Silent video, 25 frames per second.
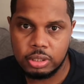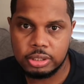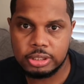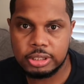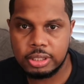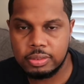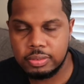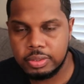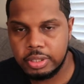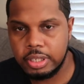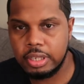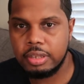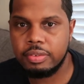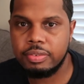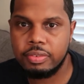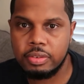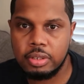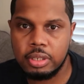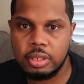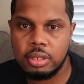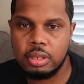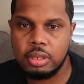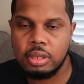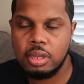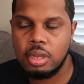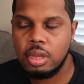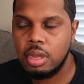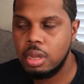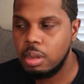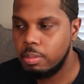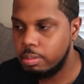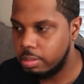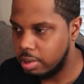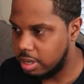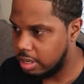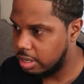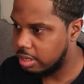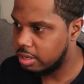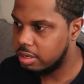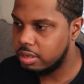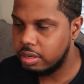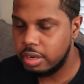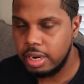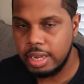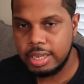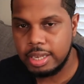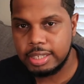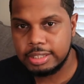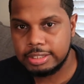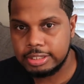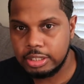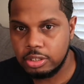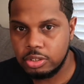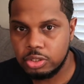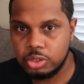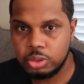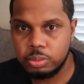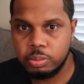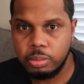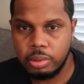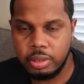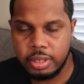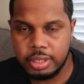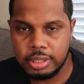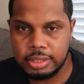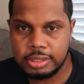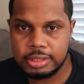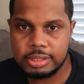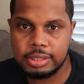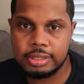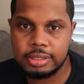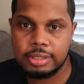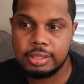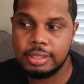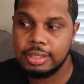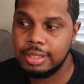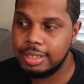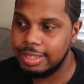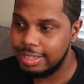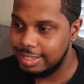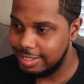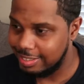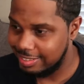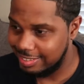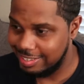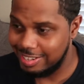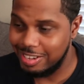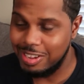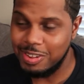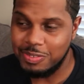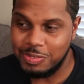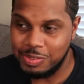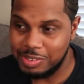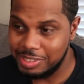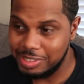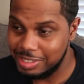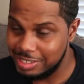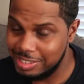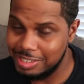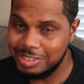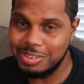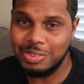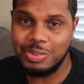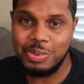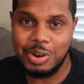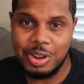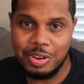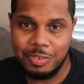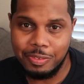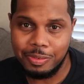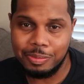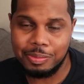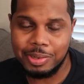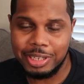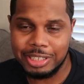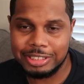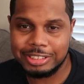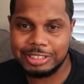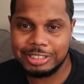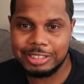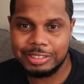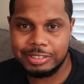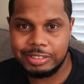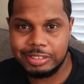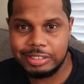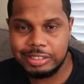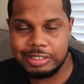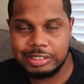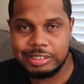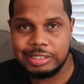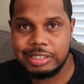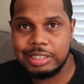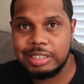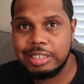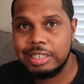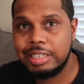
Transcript: So definitely prioritize those breaks and definitely get away from that screen.